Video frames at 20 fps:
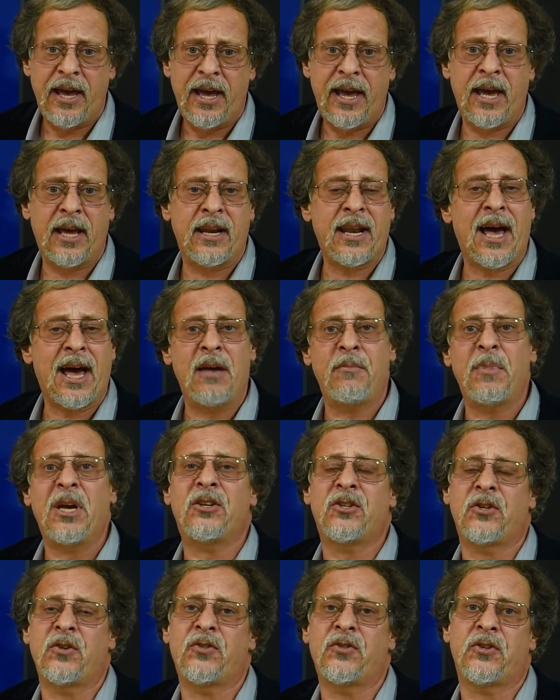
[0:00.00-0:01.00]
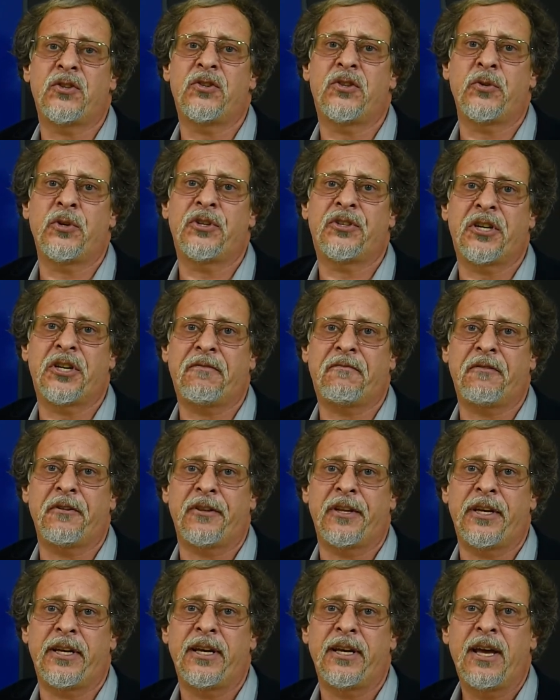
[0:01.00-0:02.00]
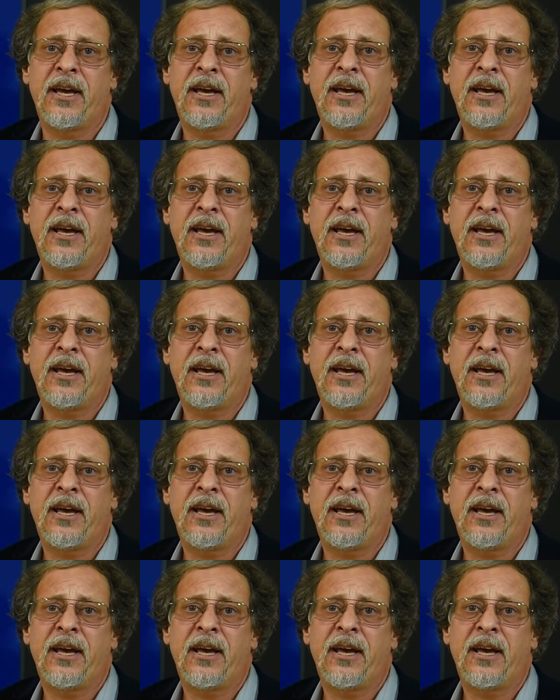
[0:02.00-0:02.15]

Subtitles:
and I may choose to do it differently.